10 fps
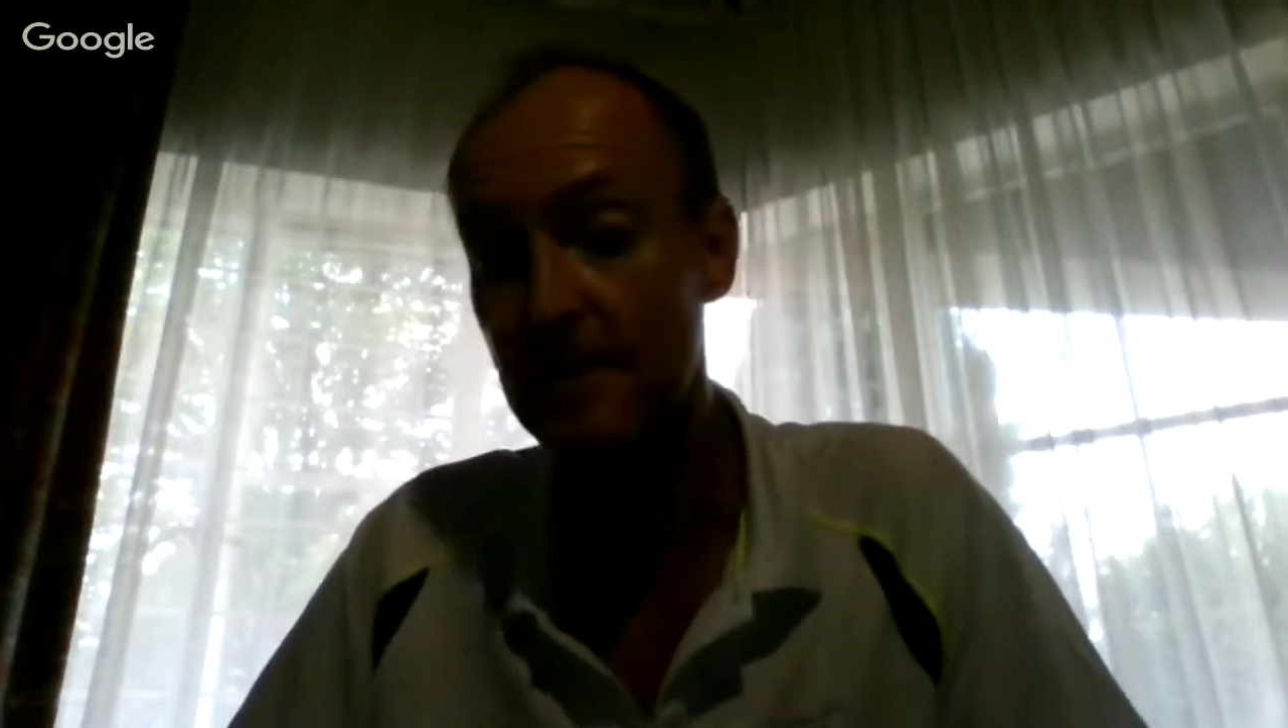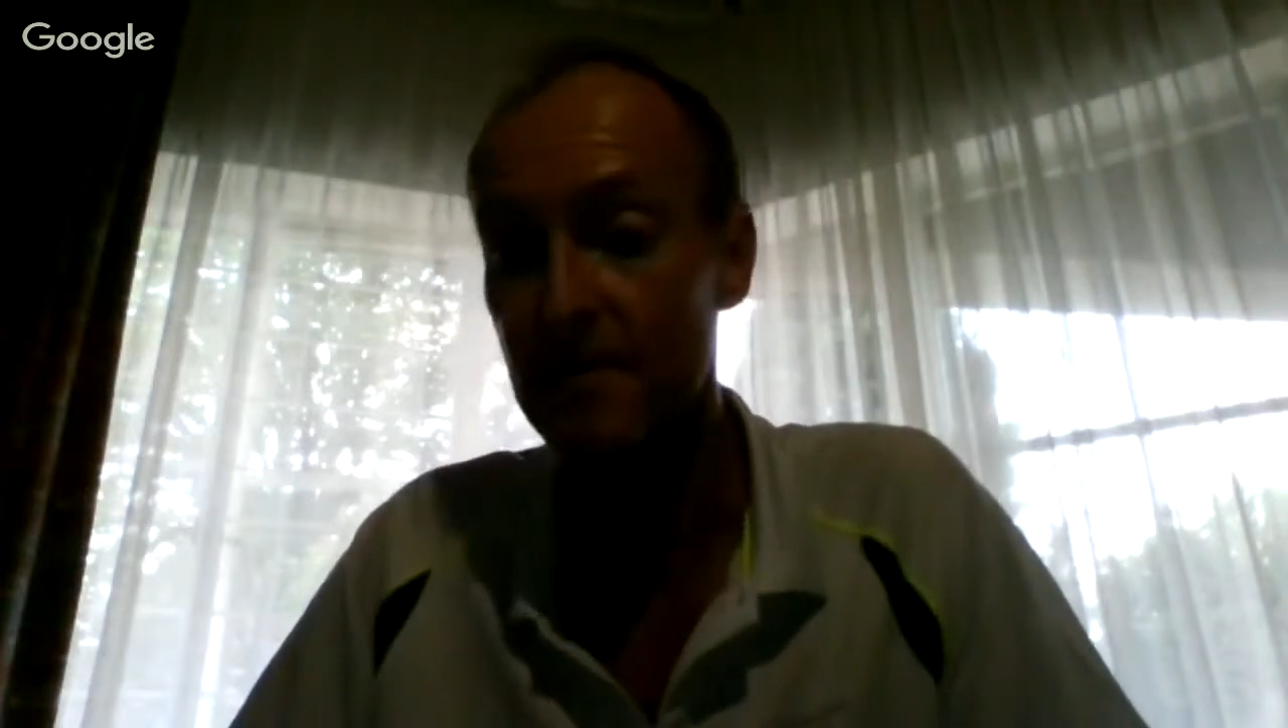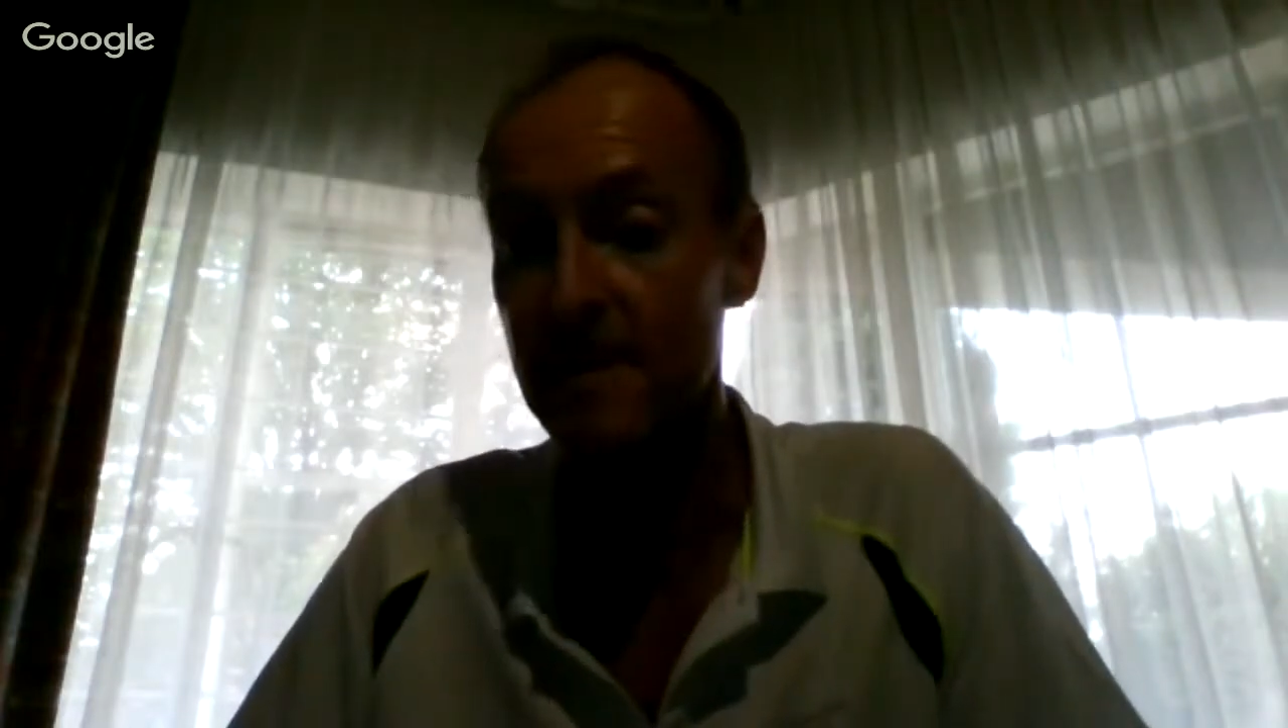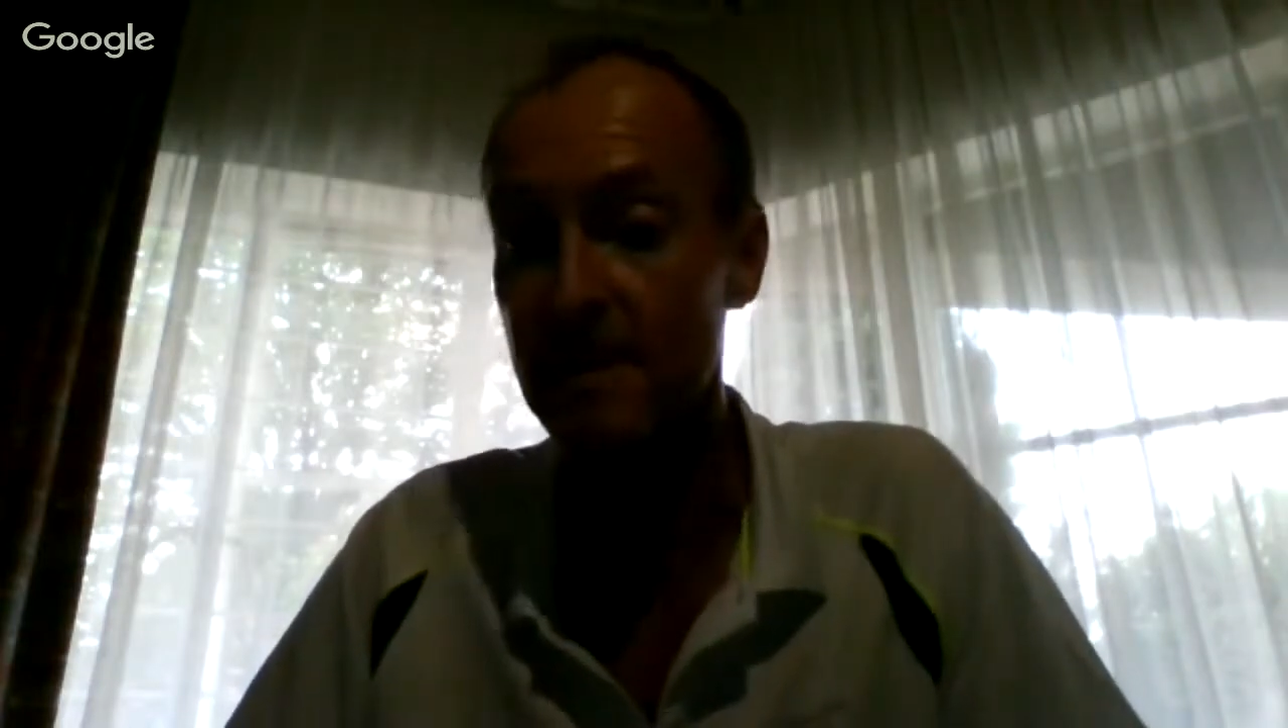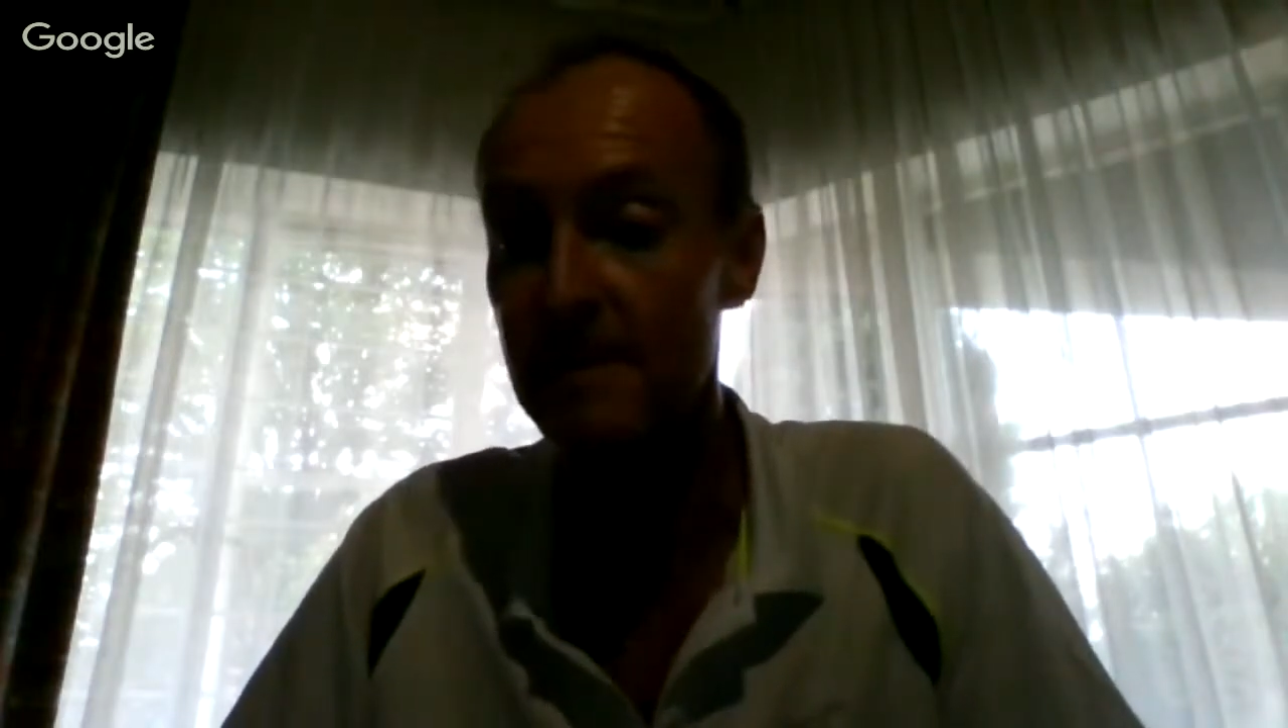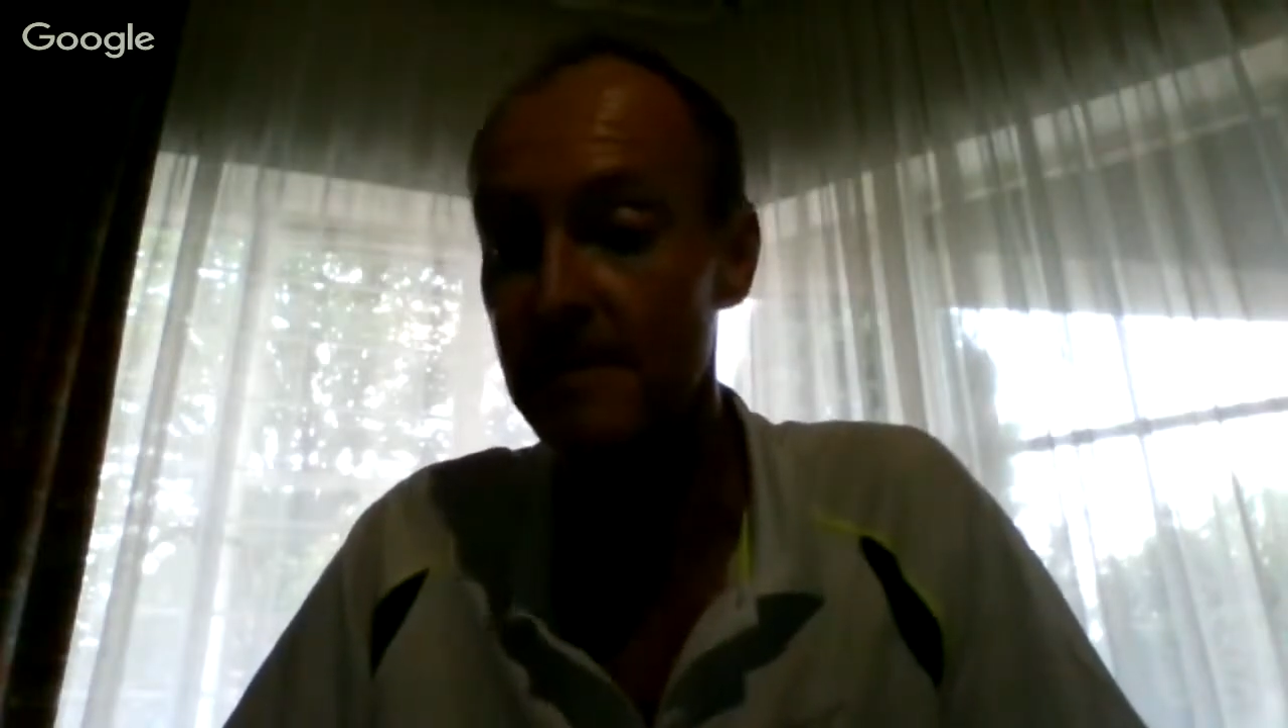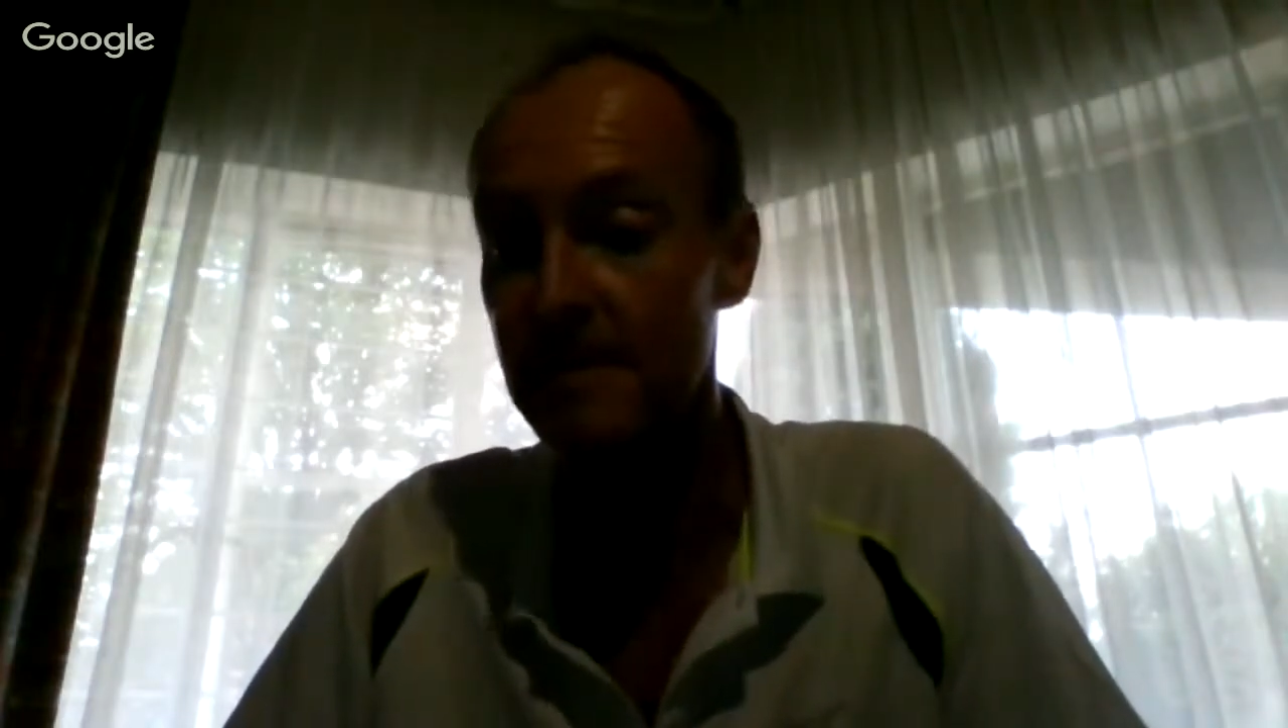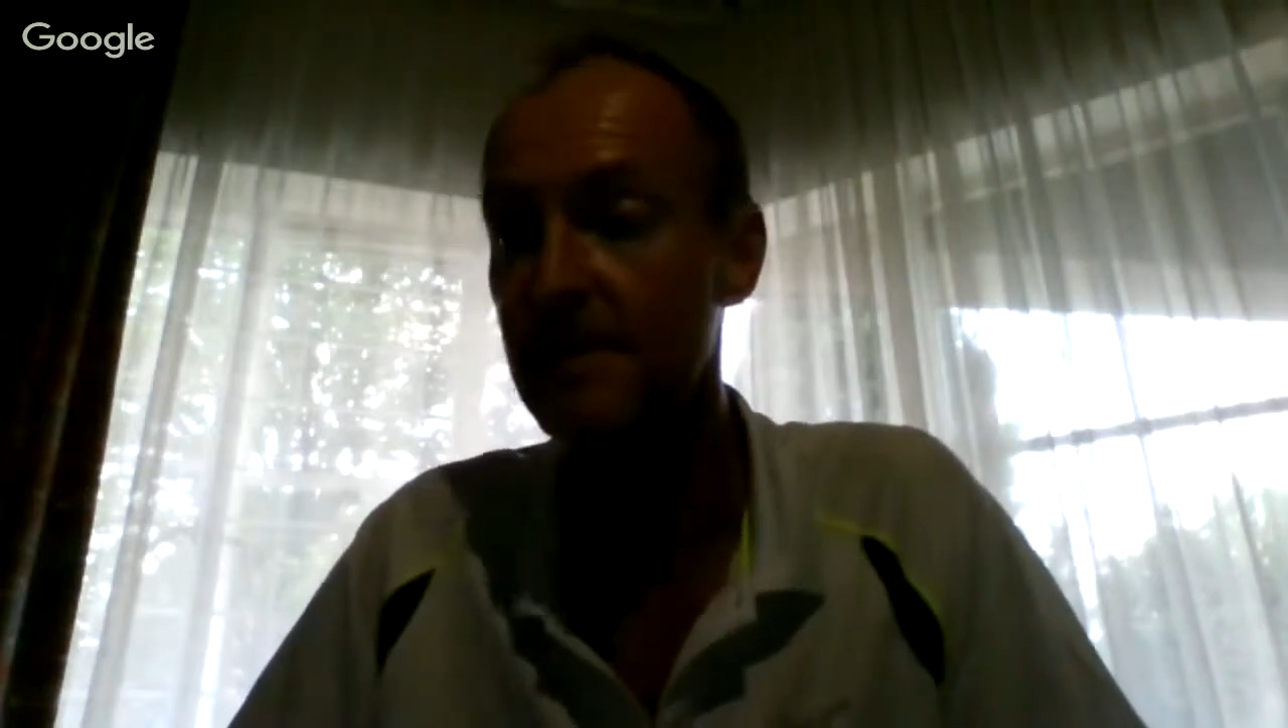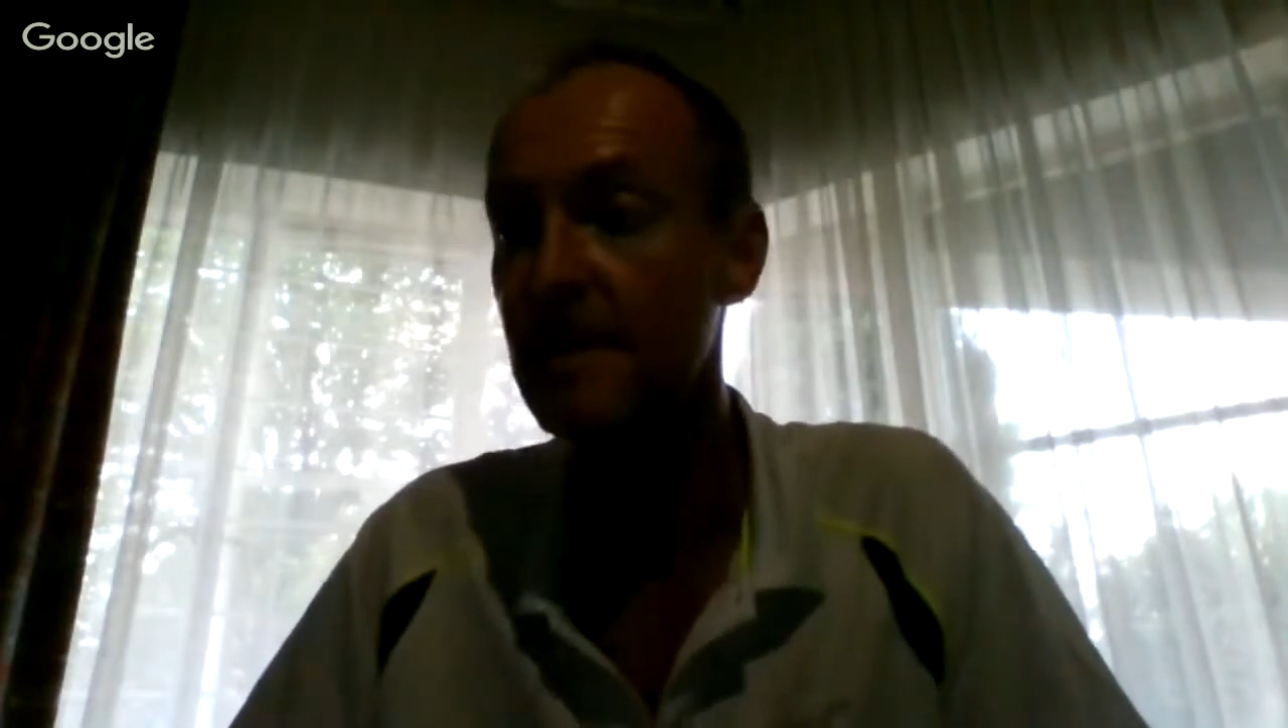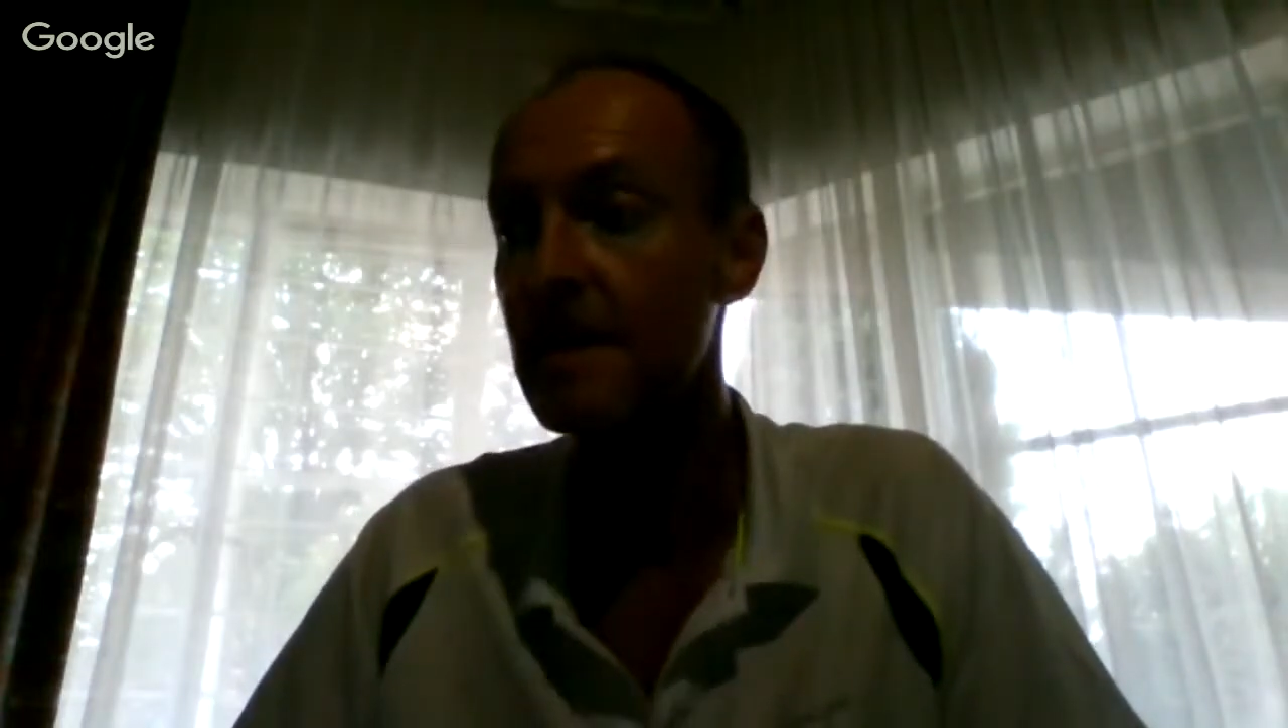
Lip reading: of years,